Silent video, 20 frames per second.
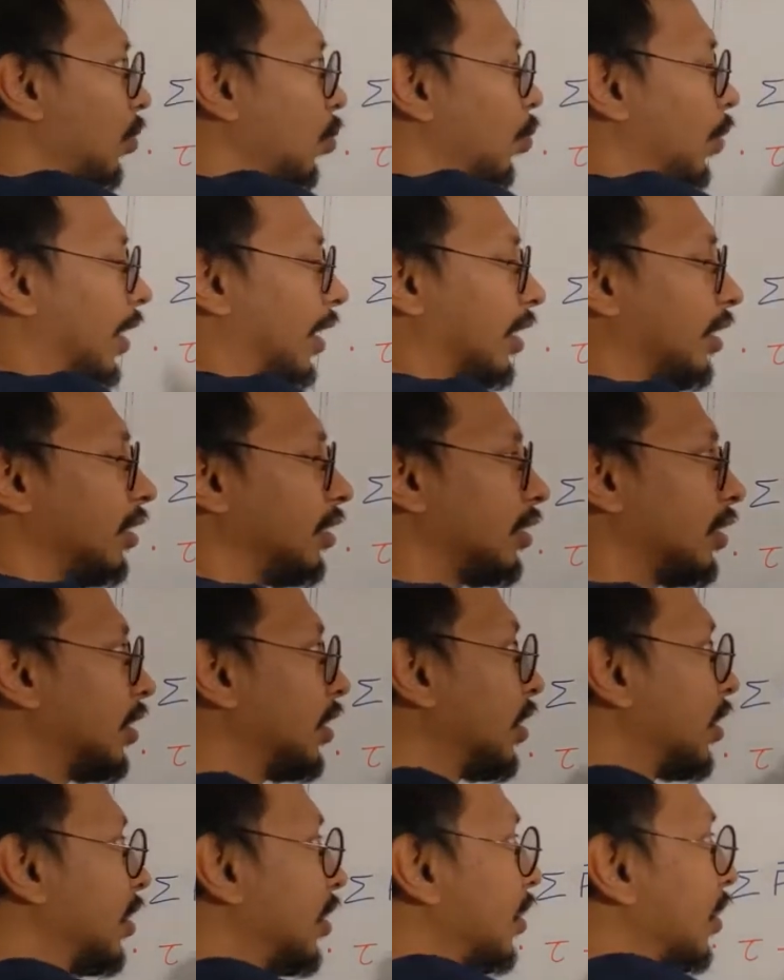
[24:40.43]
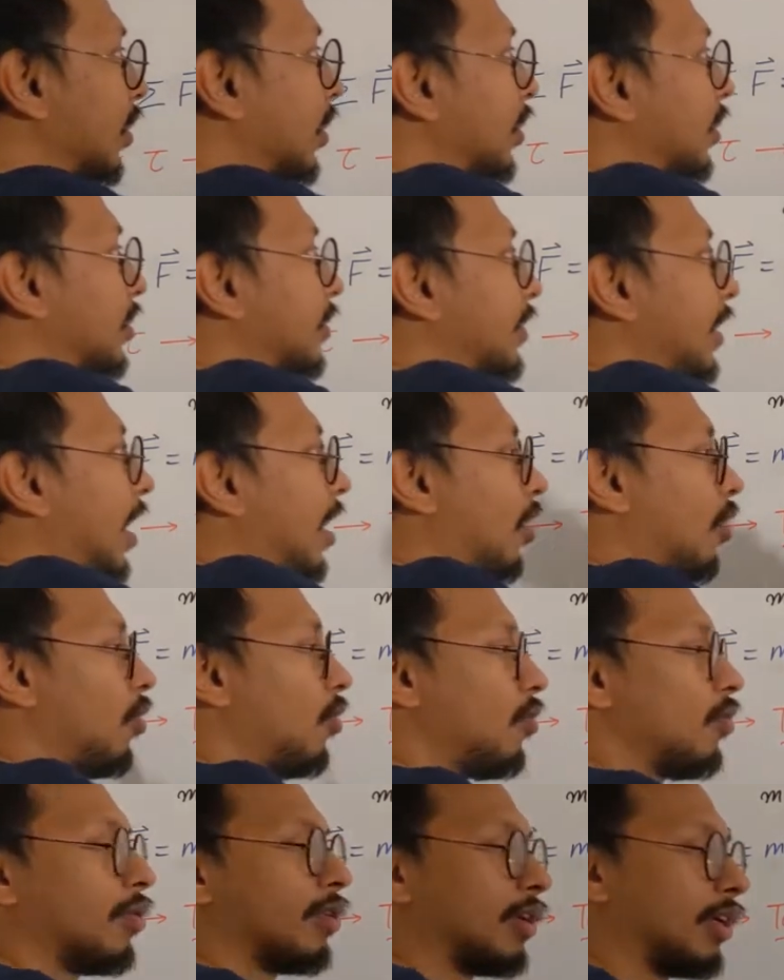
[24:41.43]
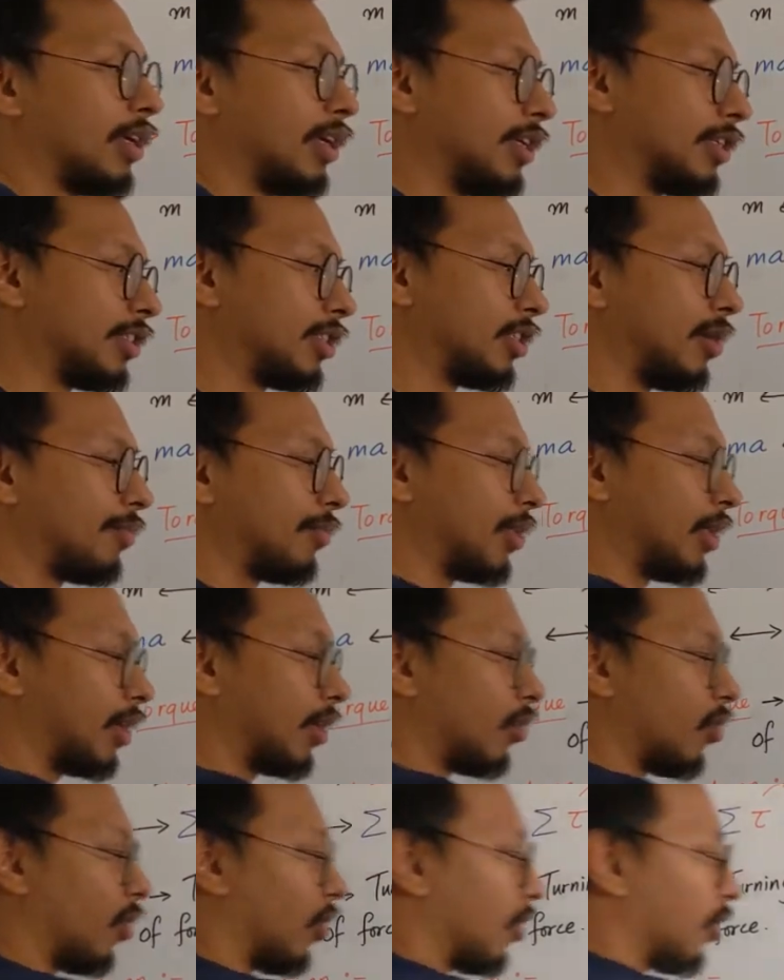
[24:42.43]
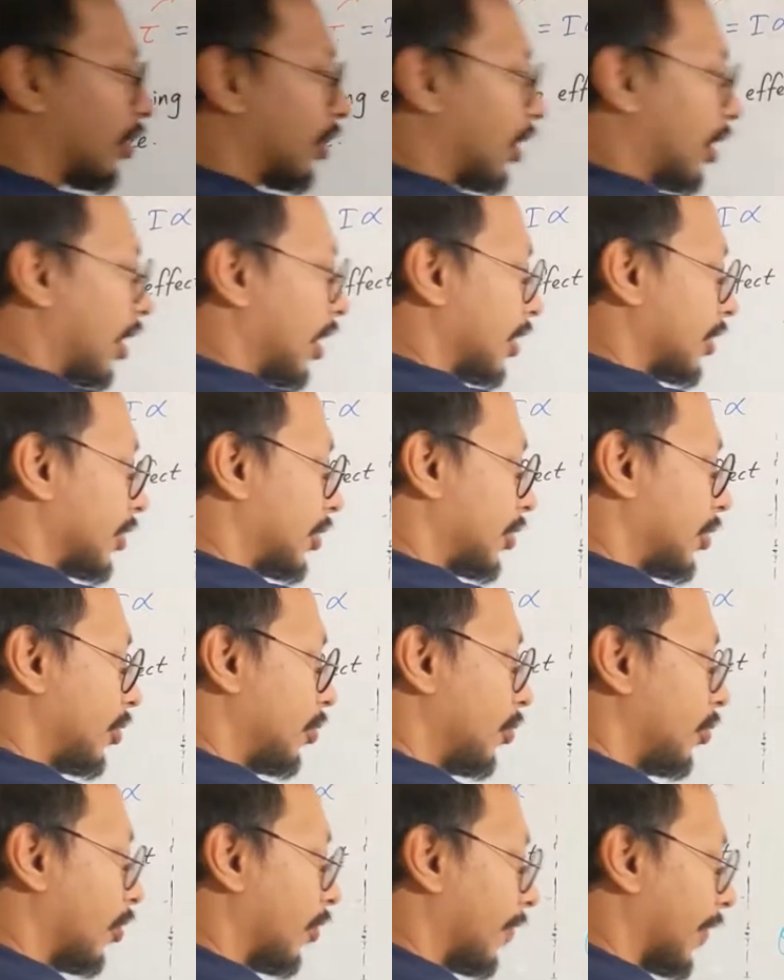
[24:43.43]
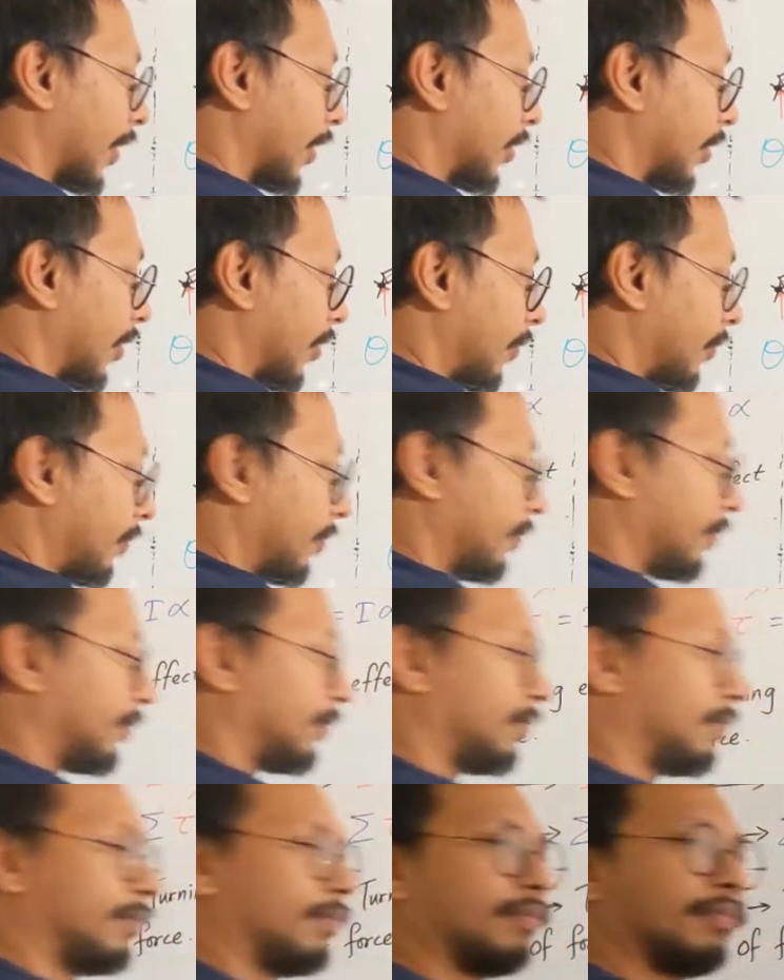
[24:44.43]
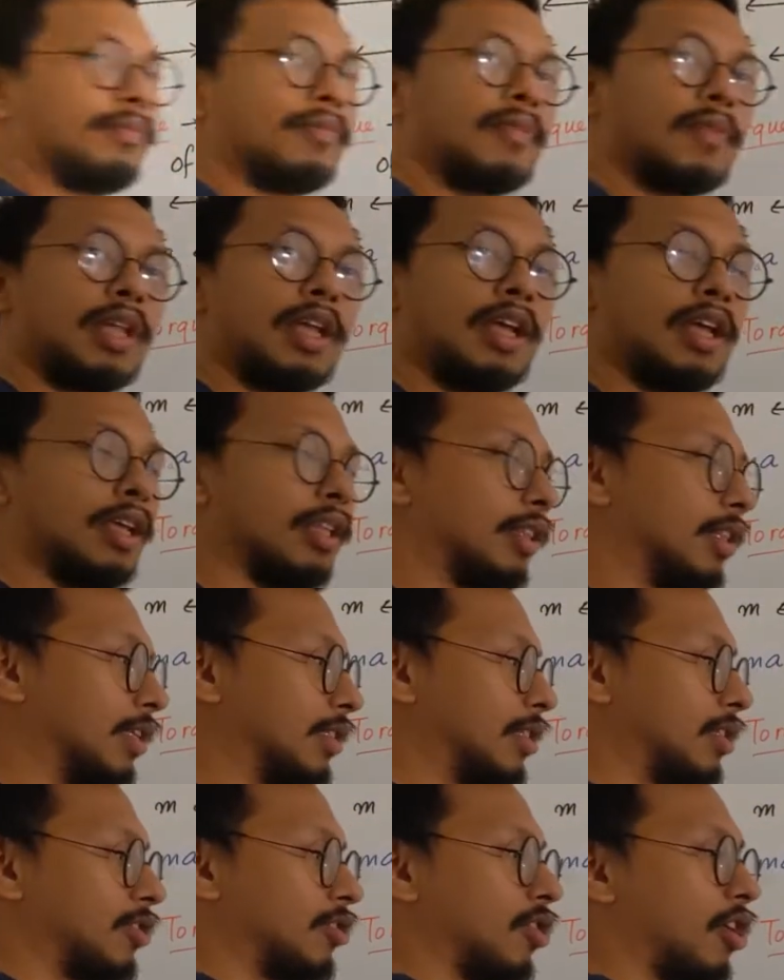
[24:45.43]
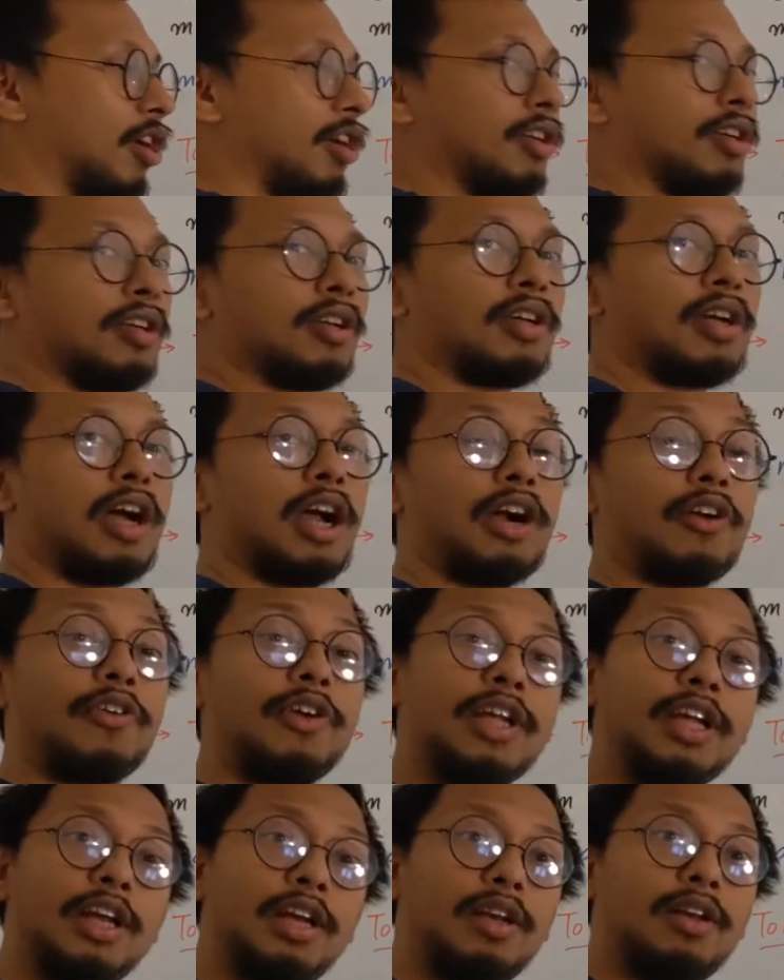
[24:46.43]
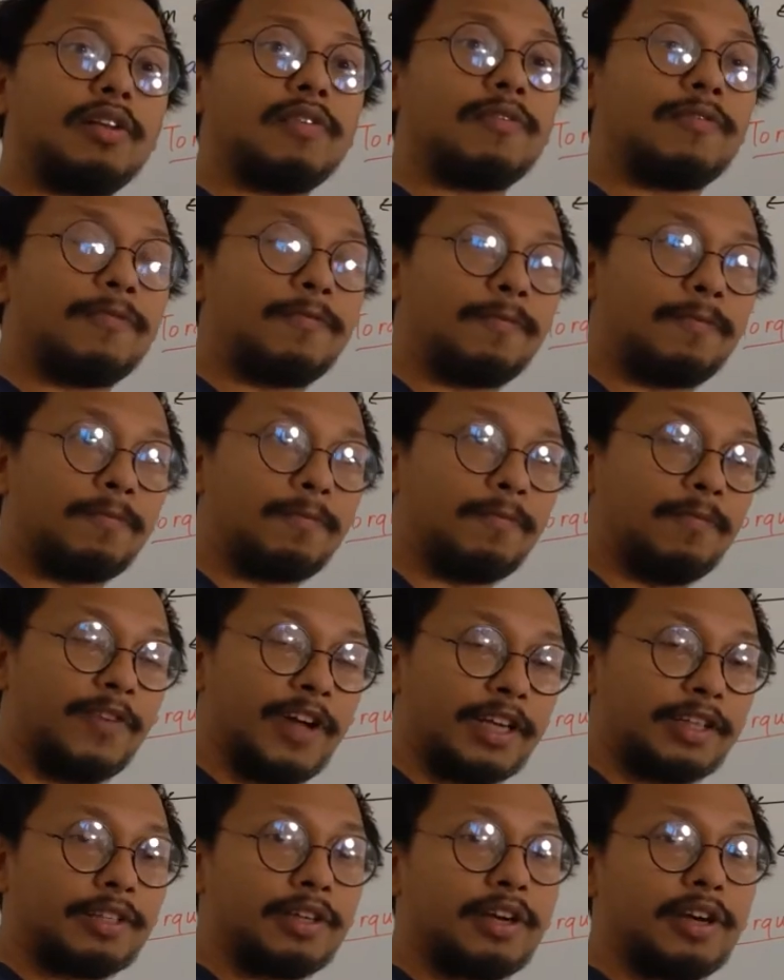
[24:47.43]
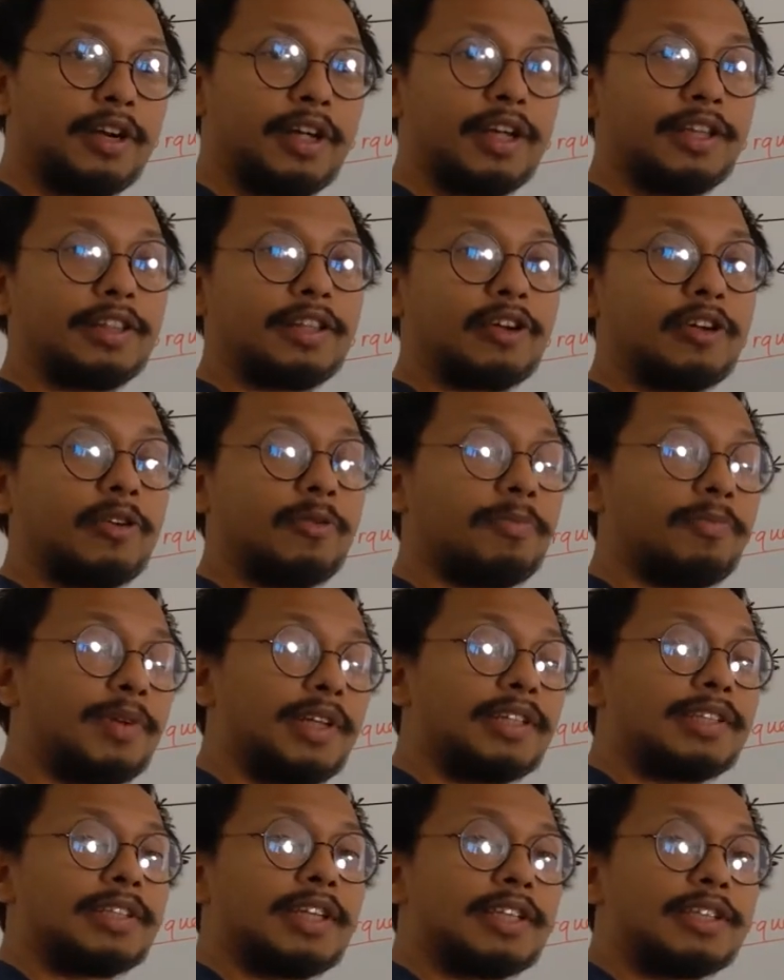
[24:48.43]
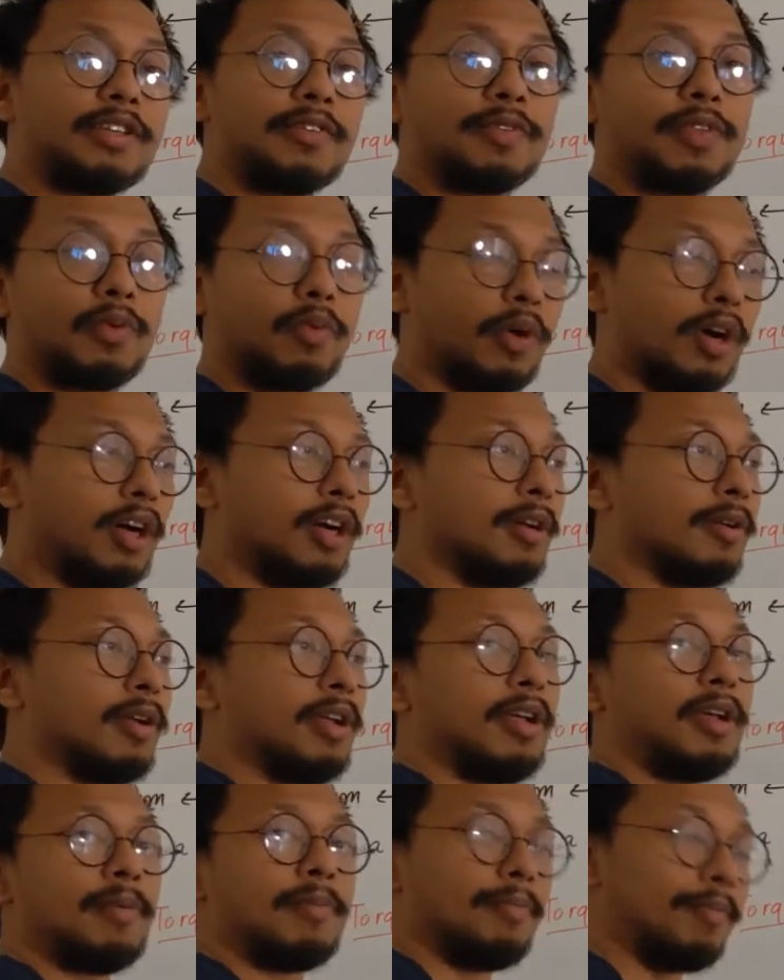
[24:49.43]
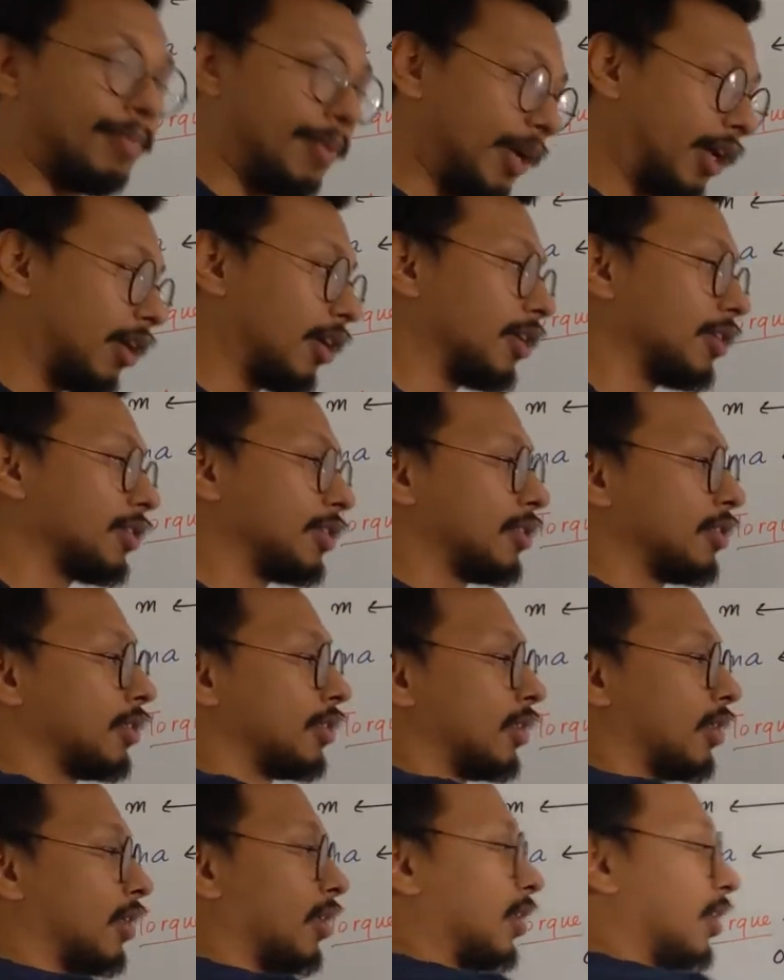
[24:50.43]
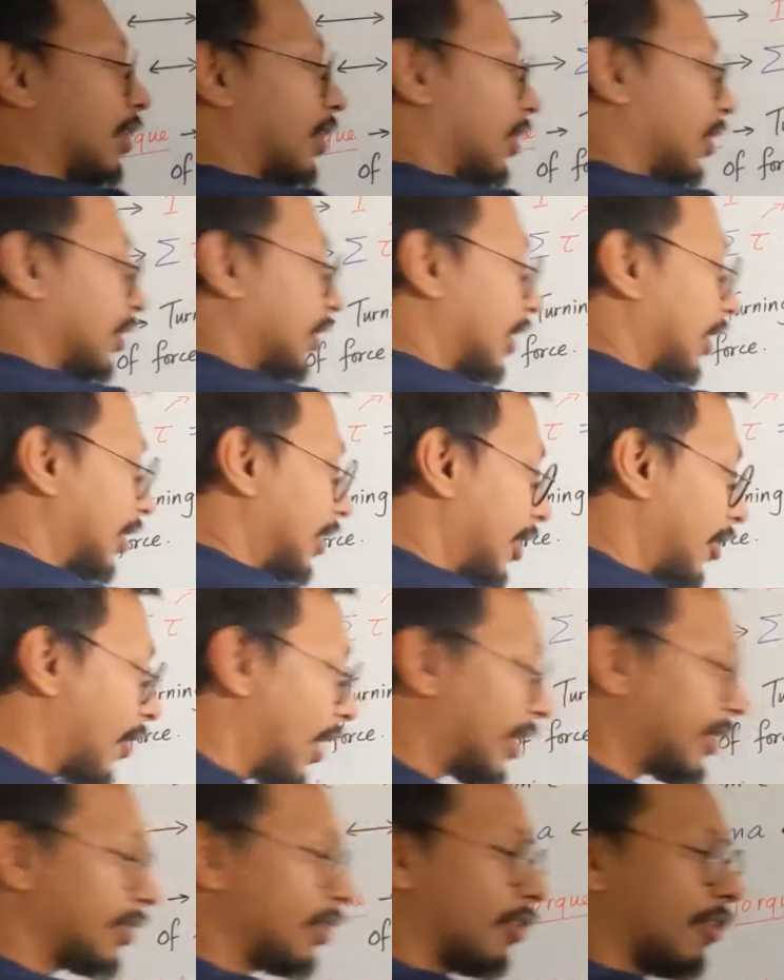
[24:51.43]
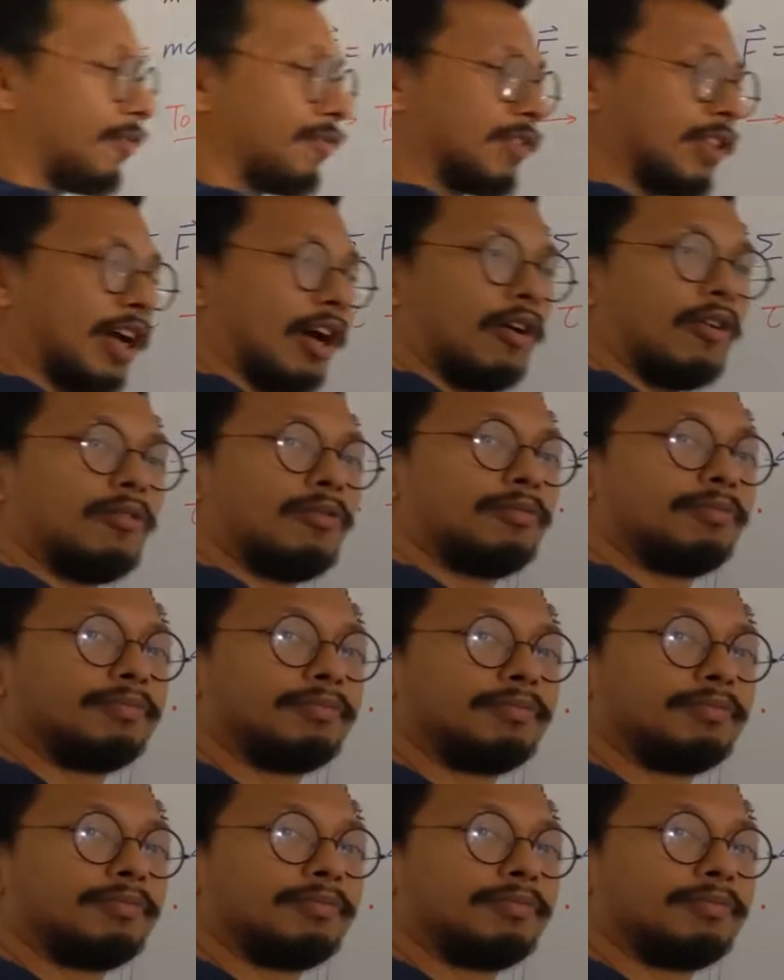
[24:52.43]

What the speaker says: Well, tau is something called a pseudo vector. This is not a real vector in the complete sense of the word, because the direction of tau